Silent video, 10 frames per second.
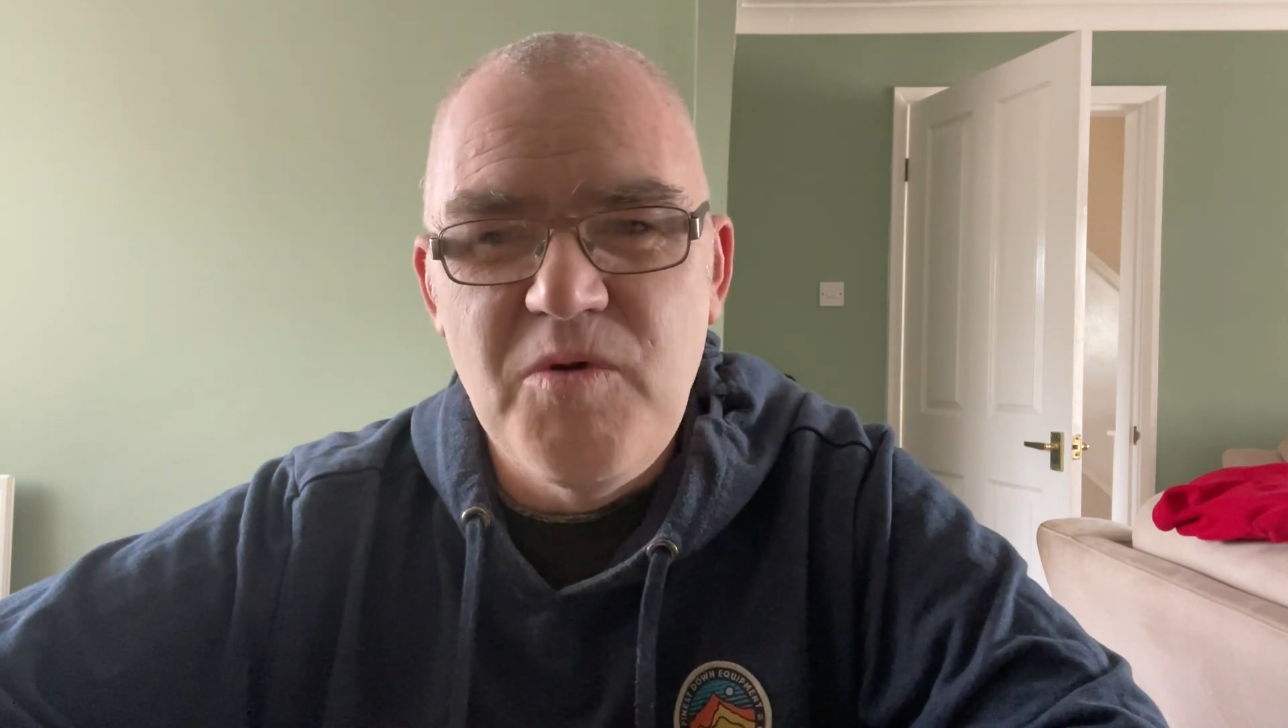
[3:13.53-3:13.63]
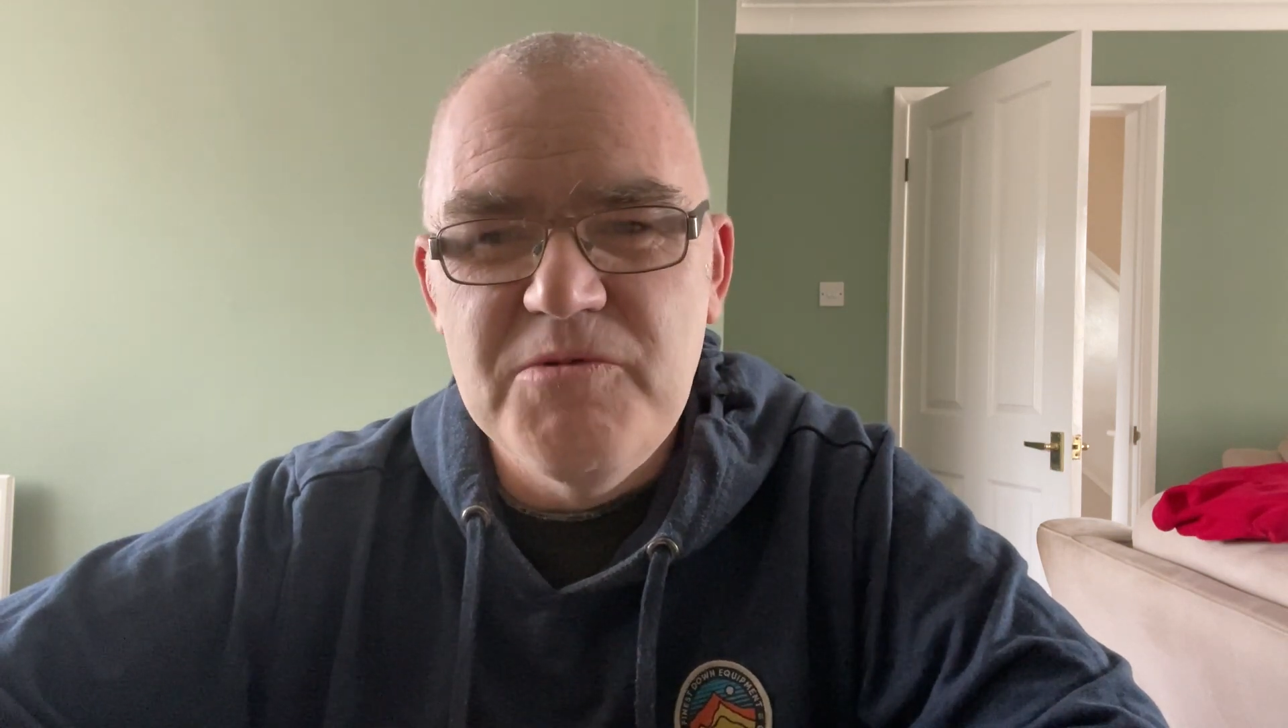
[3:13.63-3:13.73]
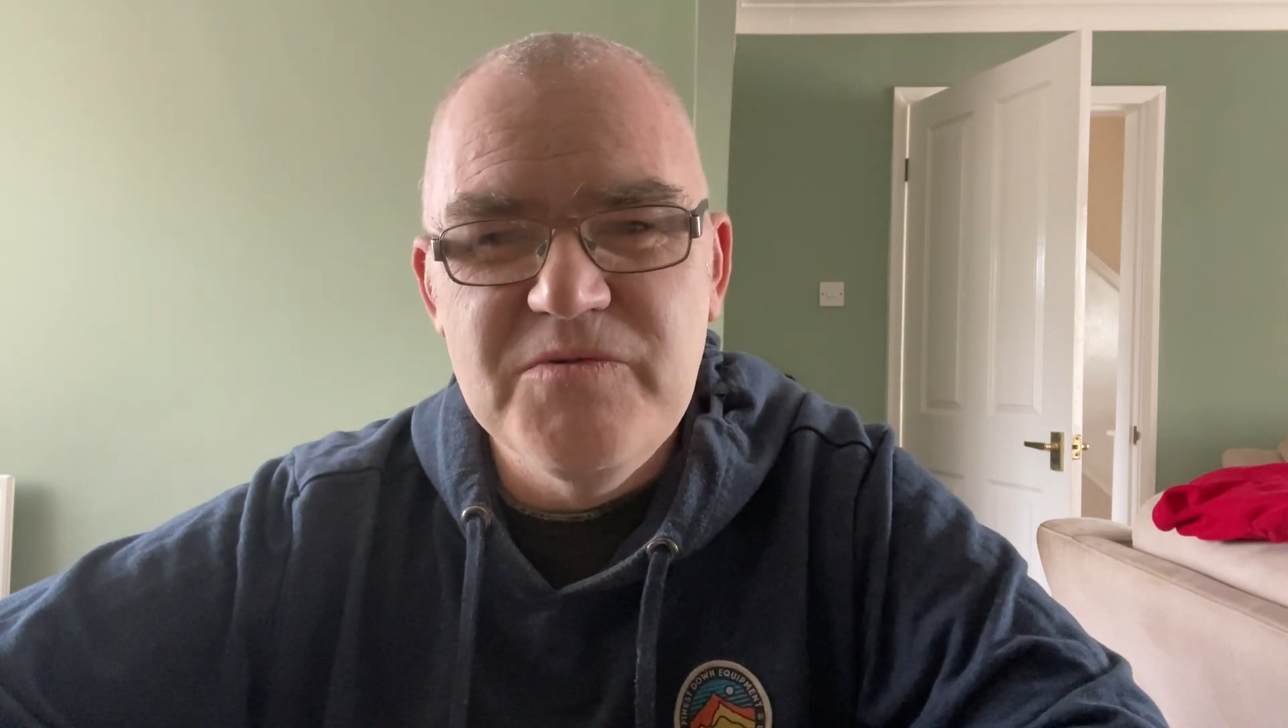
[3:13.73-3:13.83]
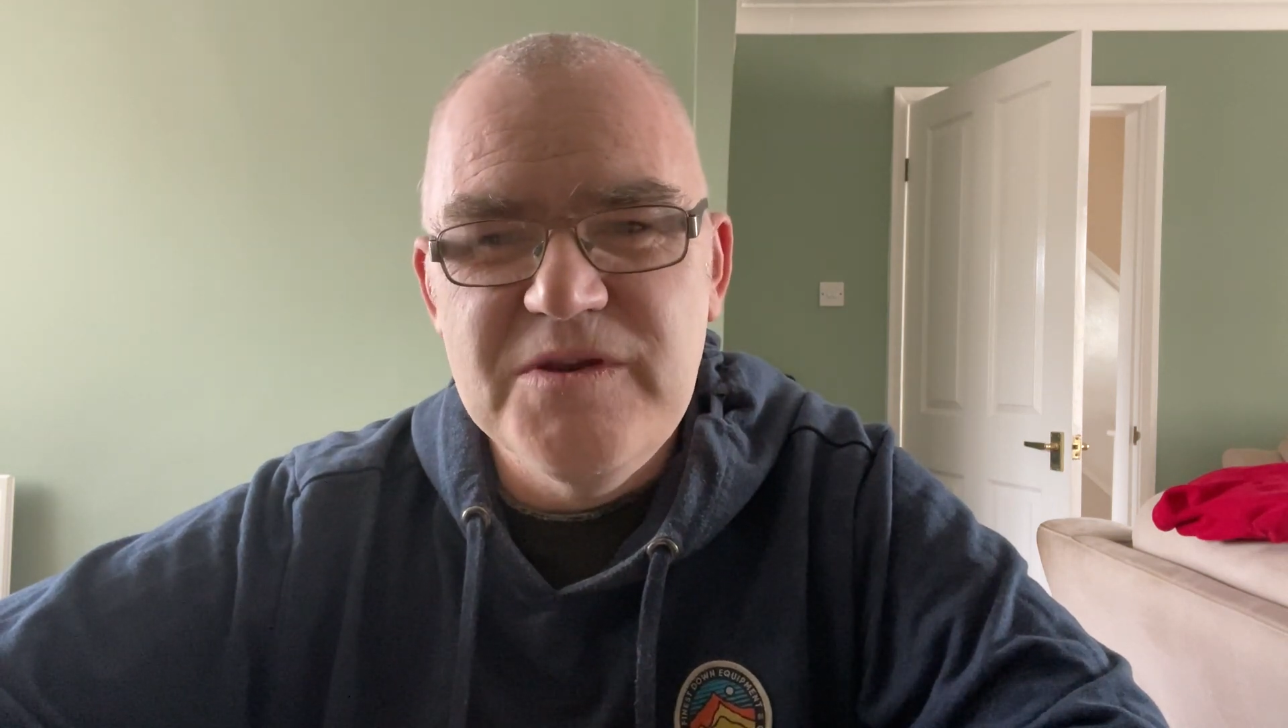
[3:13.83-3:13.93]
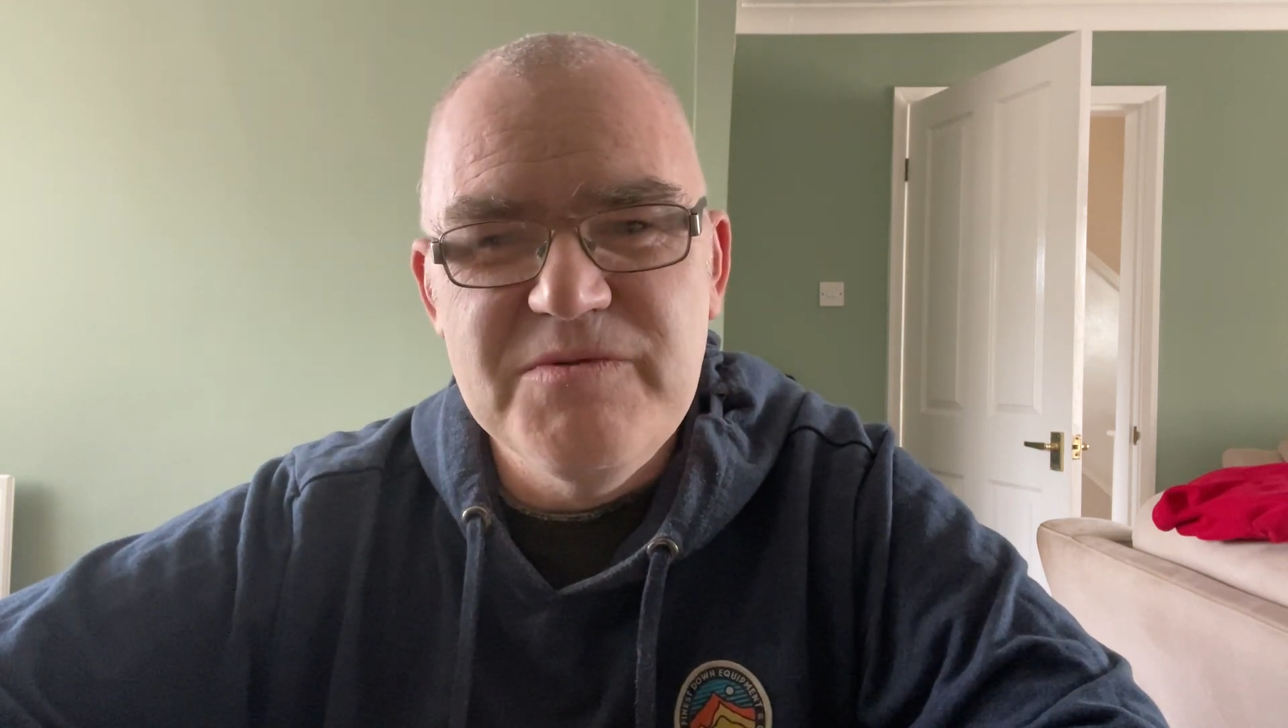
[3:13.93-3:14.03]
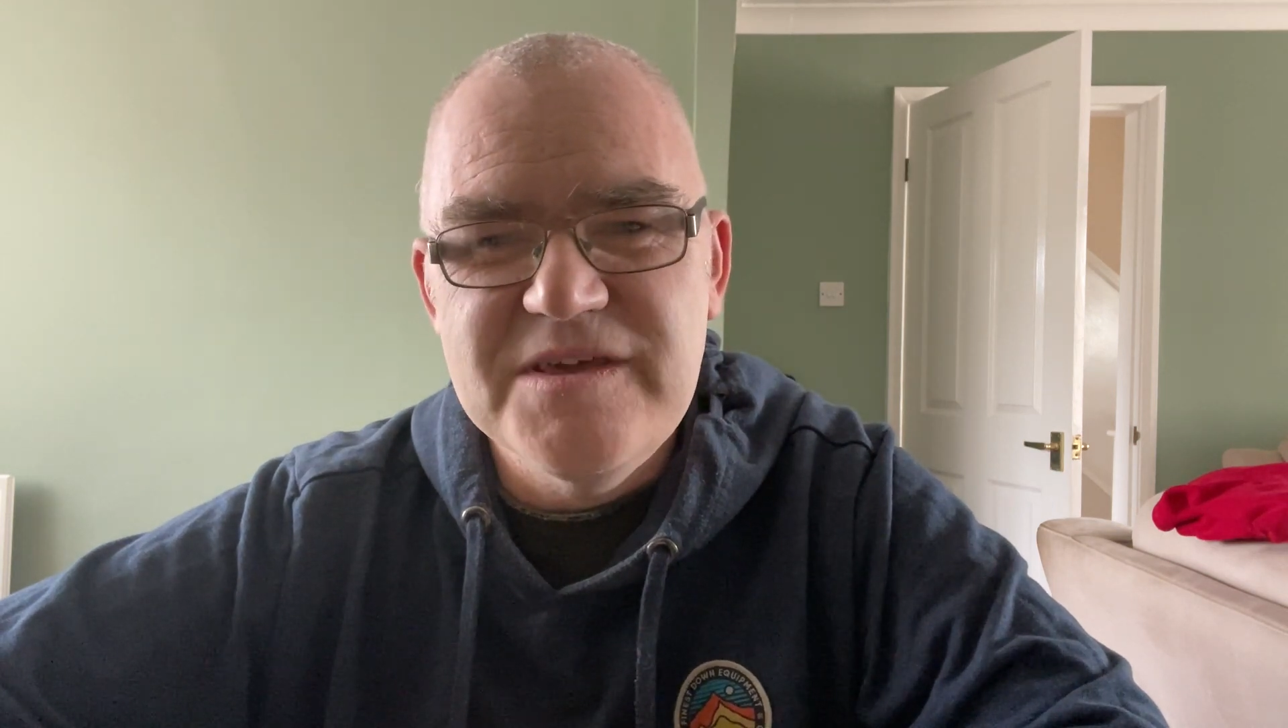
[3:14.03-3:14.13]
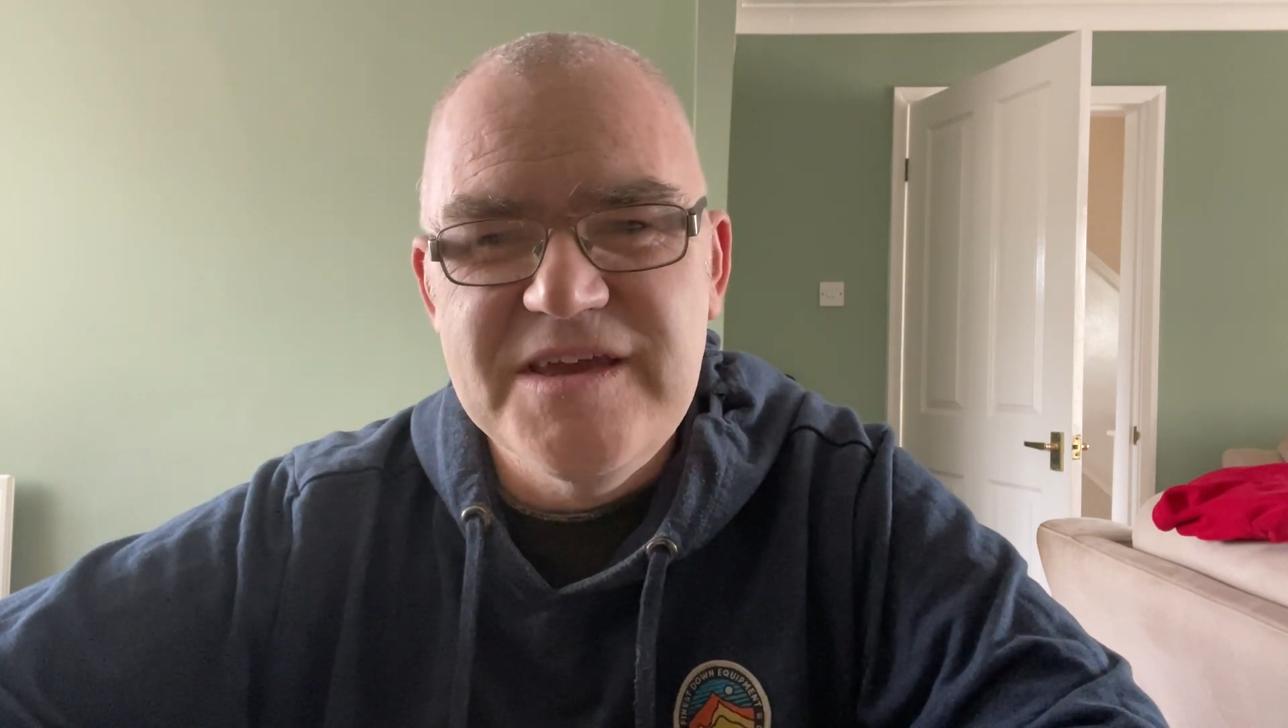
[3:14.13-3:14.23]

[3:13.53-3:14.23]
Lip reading: Won't be doing it with the